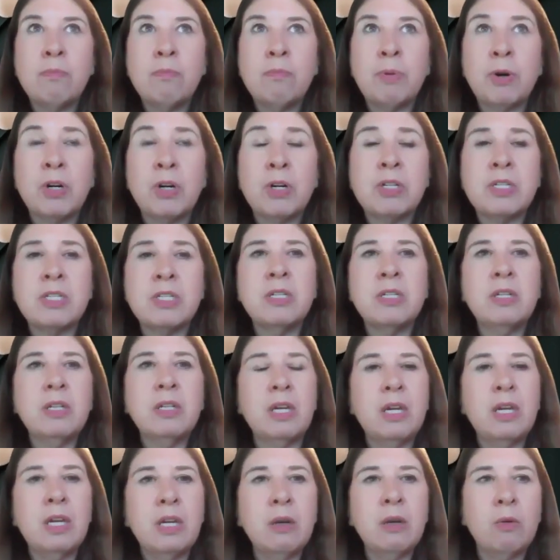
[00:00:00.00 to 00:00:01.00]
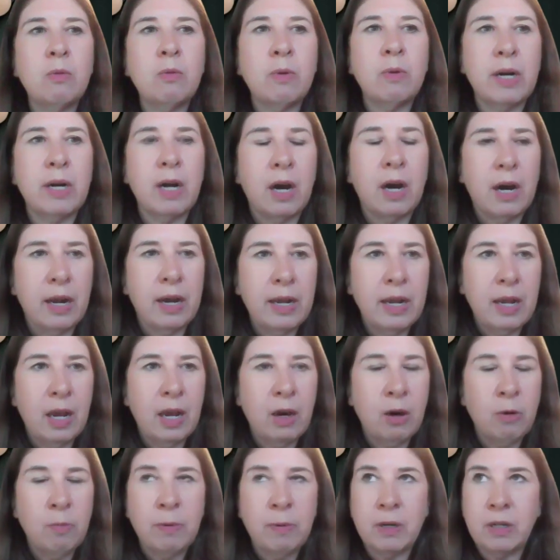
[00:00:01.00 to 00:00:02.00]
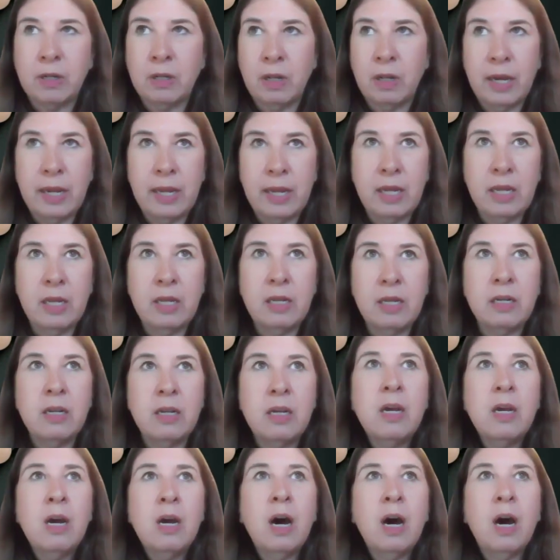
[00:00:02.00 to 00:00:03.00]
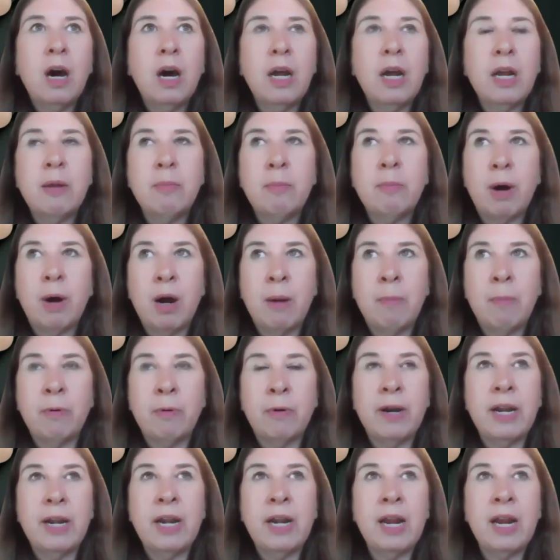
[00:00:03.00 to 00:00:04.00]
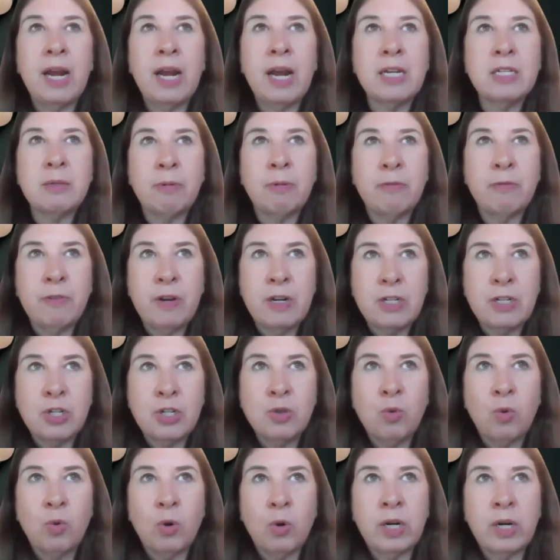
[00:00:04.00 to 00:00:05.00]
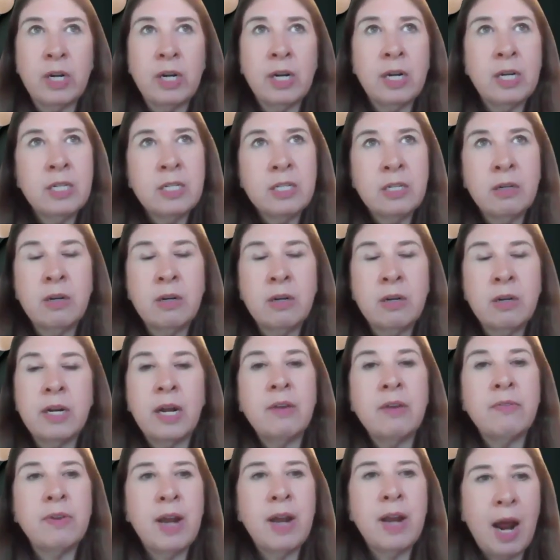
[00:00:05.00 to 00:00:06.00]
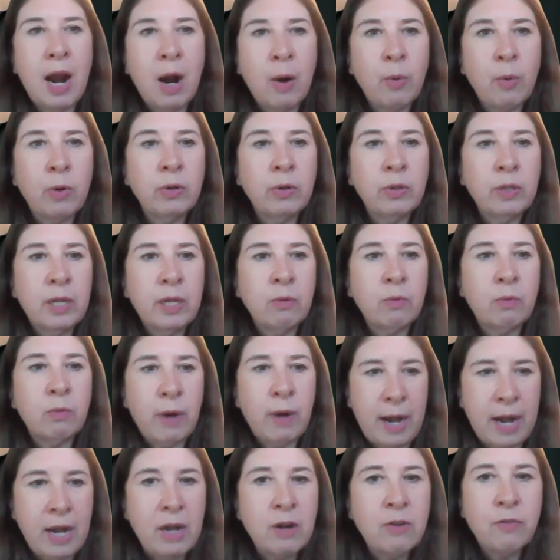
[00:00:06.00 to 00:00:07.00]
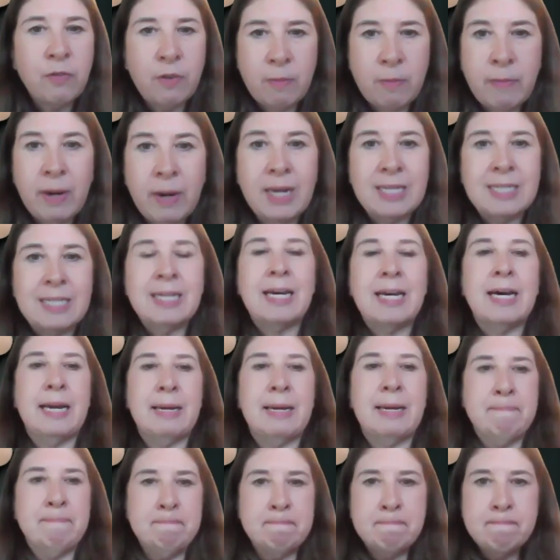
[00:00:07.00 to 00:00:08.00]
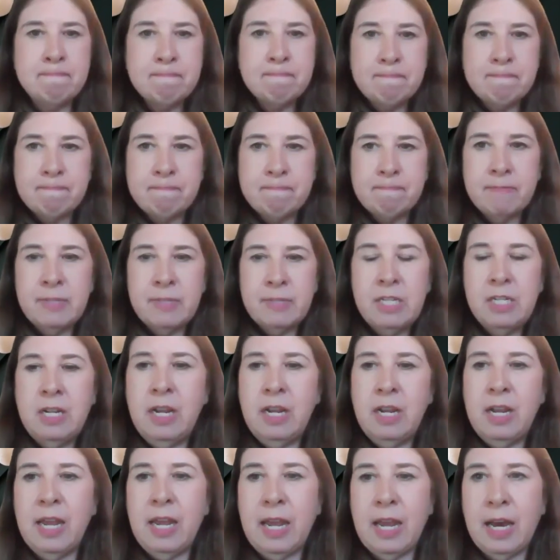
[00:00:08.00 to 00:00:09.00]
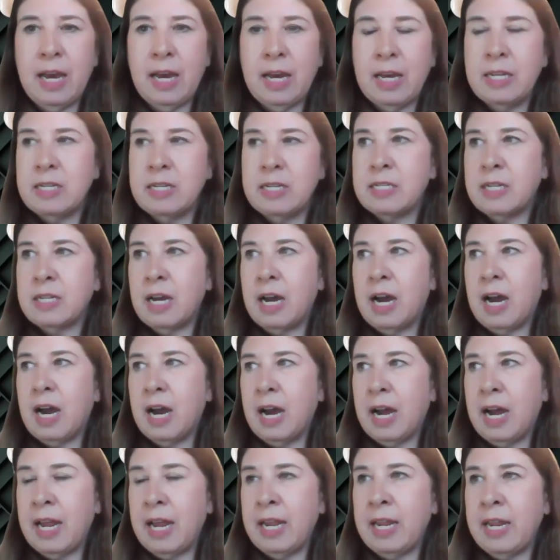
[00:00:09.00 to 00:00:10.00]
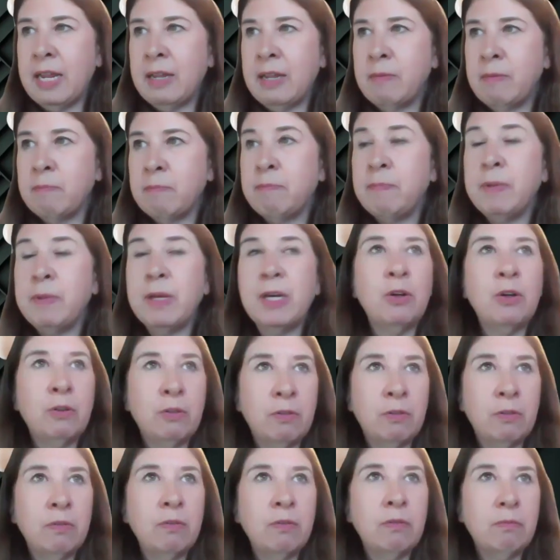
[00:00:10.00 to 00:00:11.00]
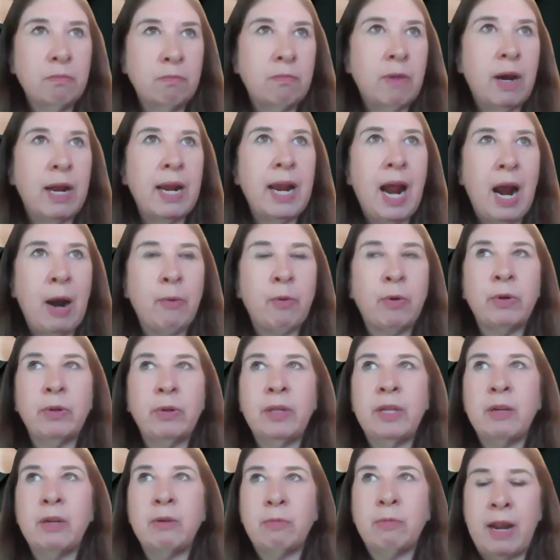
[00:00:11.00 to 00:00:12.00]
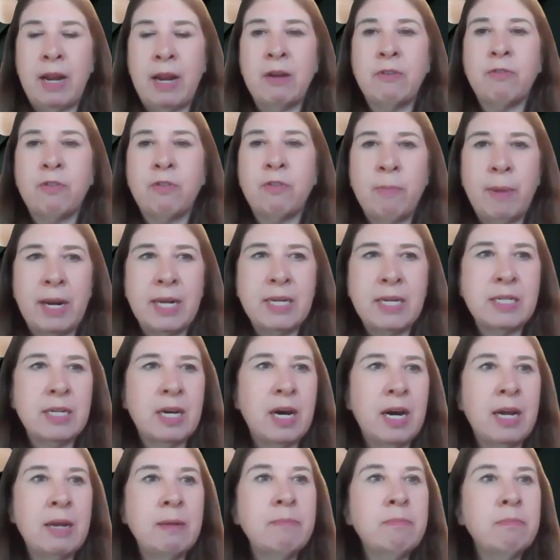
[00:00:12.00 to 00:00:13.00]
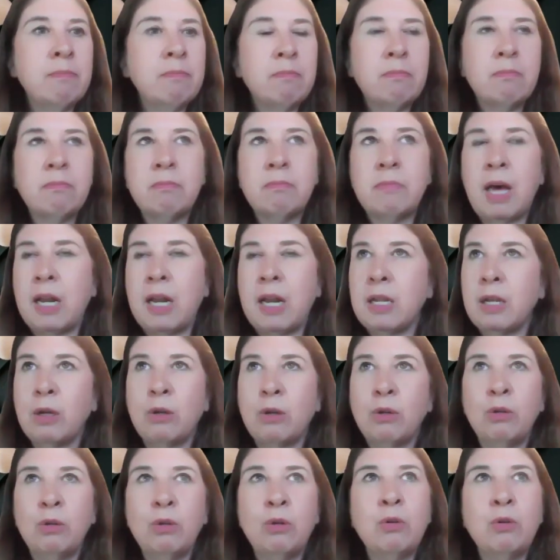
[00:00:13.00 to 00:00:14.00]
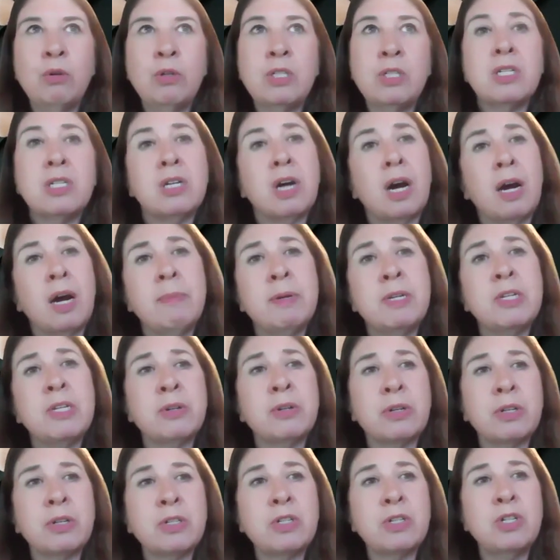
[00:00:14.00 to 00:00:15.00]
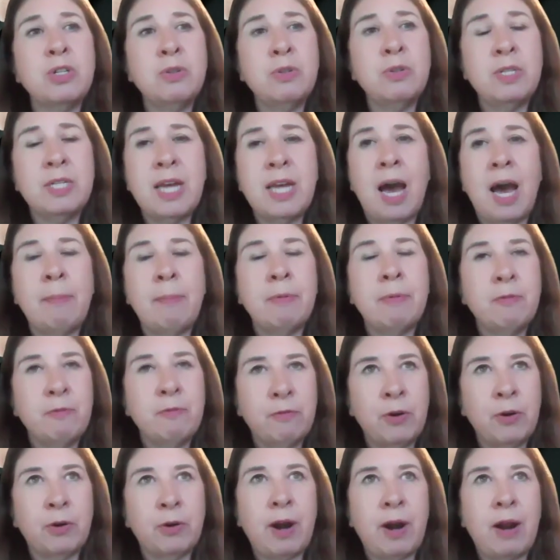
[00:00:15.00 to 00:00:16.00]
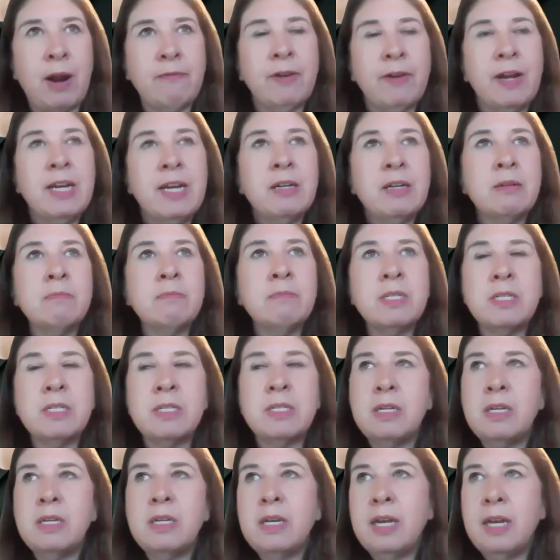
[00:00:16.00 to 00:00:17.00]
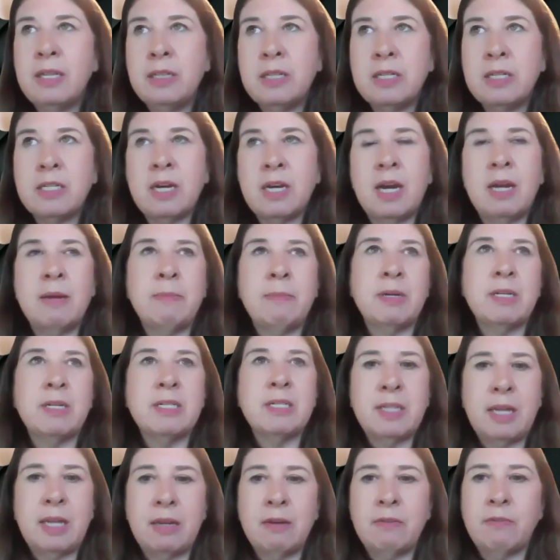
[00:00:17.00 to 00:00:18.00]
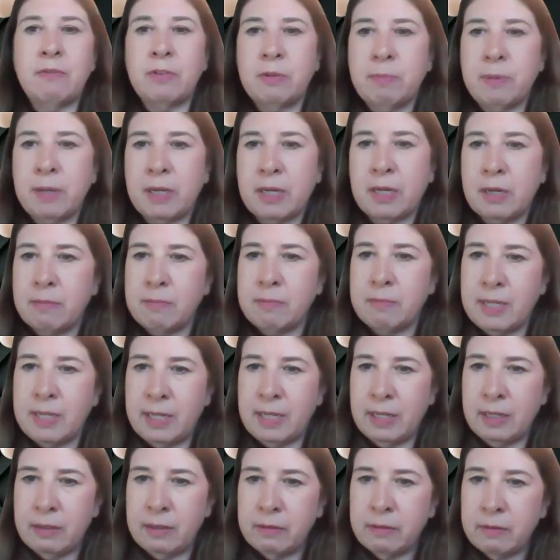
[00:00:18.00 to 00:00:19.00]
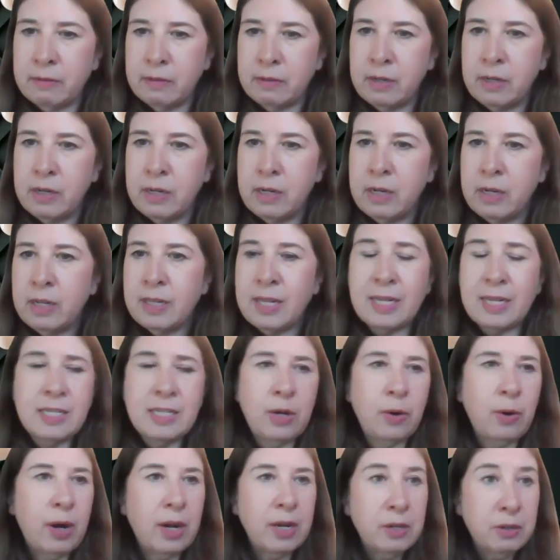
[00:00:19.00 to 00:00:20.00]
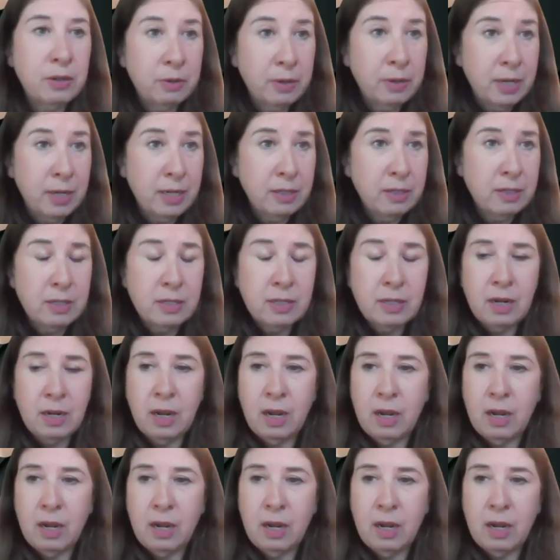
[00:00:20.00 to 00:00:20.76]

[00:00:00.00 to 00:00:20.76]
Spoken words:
personally, when I help a client, I am operating as a professional organizer and I have an hourly rate for my time. And I bill my hourly rate for my time. That includes the time it took to use the app and photograph items and the time on site for the pickup day. That's how I do it.